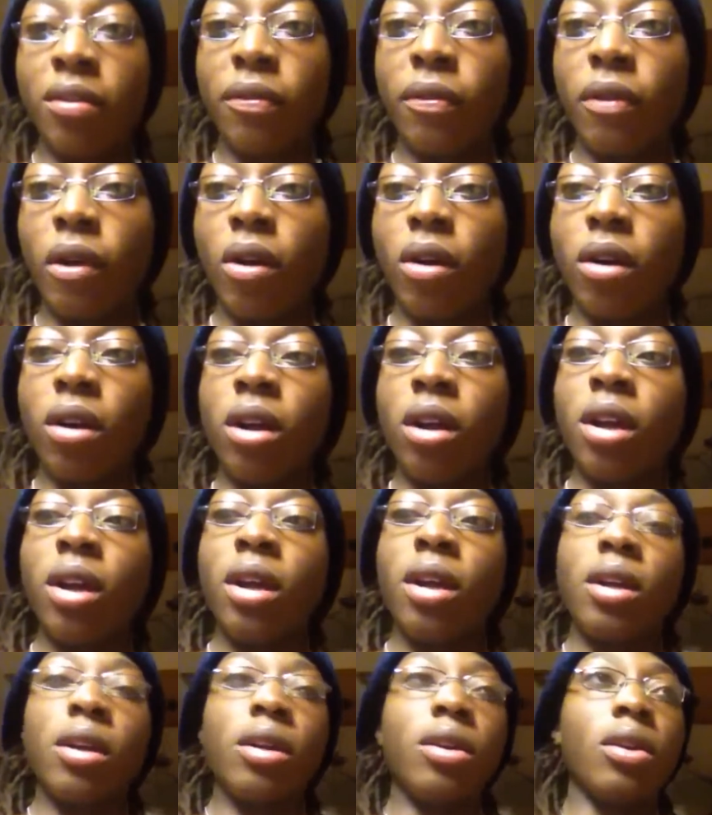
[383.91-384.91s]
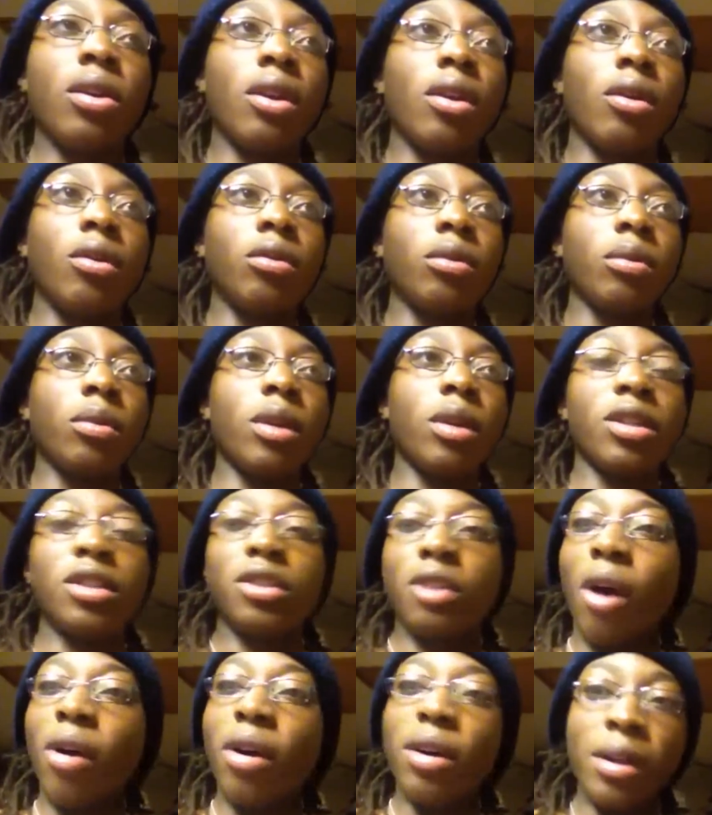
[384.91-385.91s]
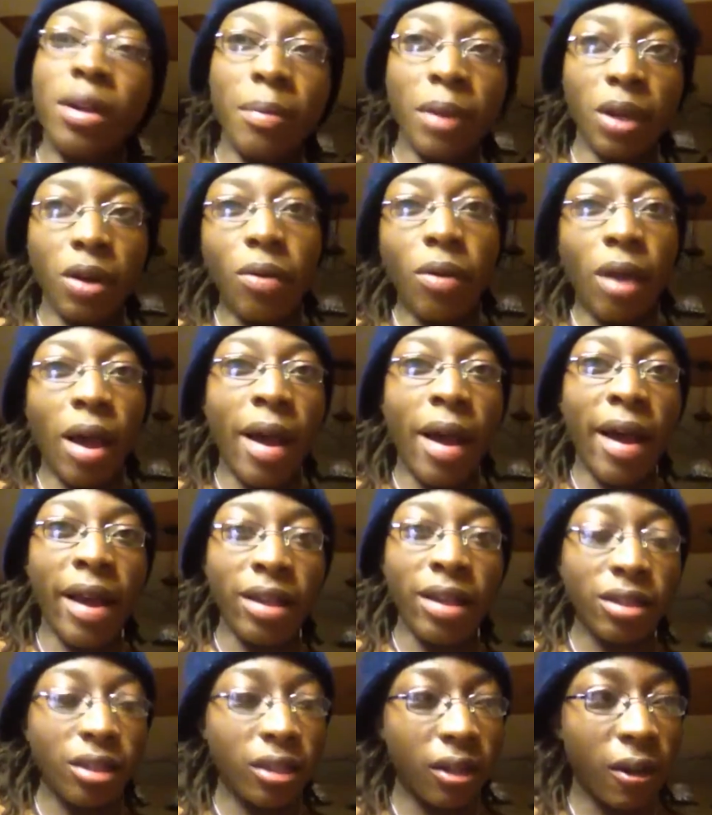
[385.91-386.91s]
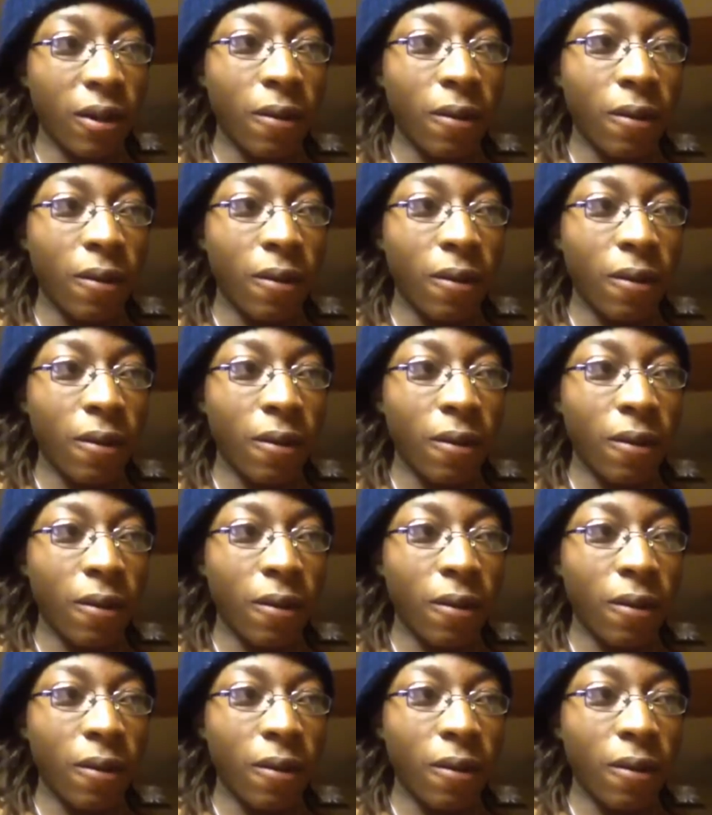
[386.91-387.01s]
far. Started in my garage,